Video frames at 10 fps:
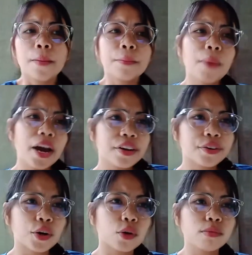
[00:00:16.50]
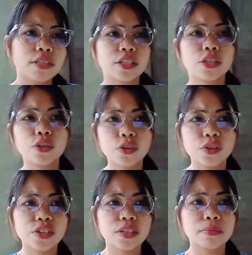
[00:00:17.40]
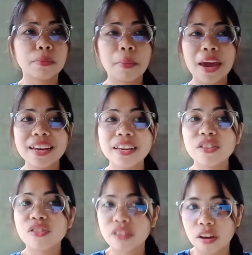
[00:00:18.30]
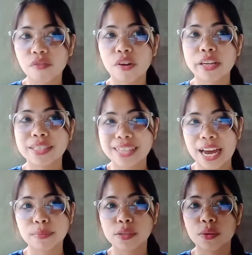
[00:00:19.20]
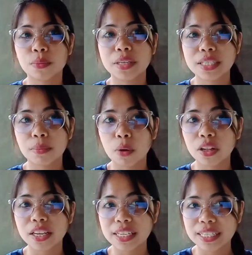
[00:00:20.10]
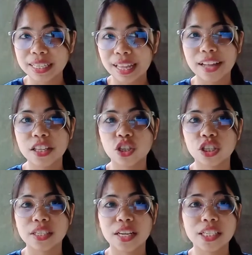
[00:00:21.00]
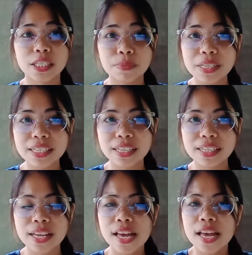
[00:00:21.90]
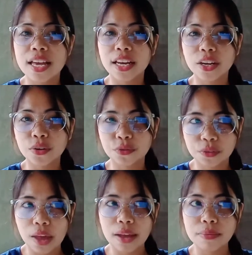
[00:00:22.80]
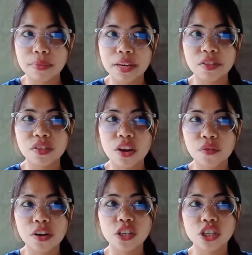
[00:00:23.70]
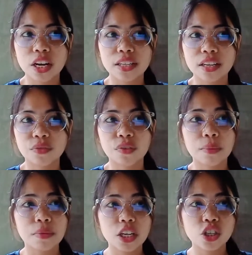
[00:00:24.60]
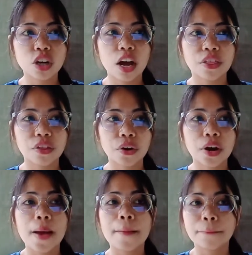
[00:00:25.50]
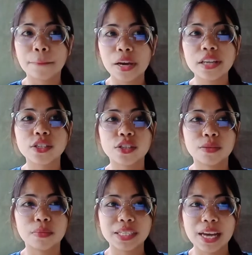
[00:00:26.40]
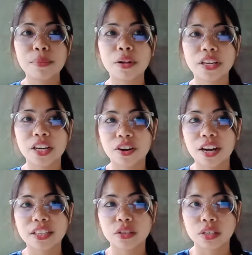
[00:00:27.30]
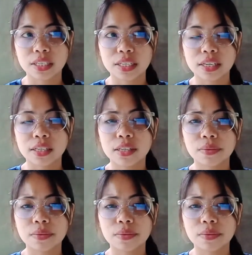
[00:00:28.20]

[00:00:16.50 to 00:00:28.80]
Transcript: Microbes use many different types of metabolic strategies and species can often be differentiated from each other based on metabolic characteristics.